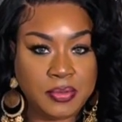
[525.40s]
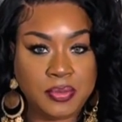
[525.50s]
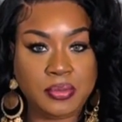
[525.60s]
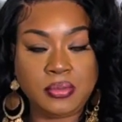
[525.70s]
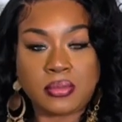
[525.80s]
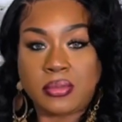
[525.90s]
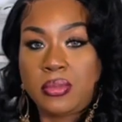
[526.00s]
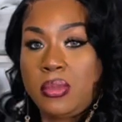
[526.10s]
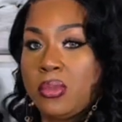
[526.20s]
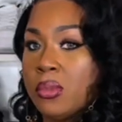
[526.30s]

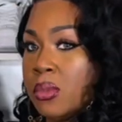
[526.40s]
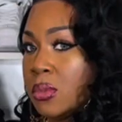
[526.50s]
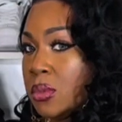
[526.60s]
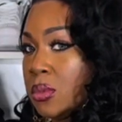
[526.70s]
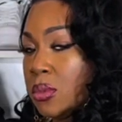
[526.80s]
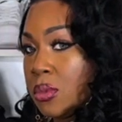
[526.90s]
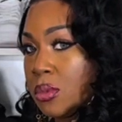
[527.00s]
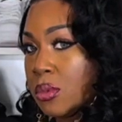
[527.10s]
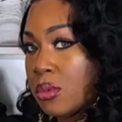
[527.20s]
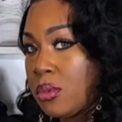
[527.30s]

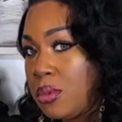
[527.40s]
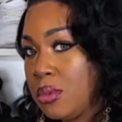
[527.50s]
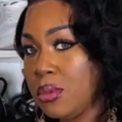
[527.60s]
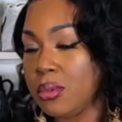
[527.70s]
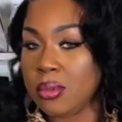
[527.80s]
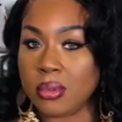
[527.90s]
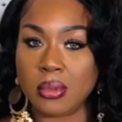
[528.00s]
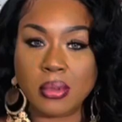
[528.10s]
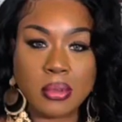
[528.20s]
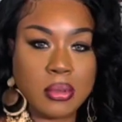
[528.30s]

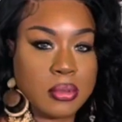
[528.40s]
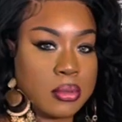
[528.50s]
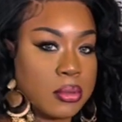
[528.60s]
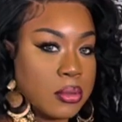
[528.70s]
(no one is talking)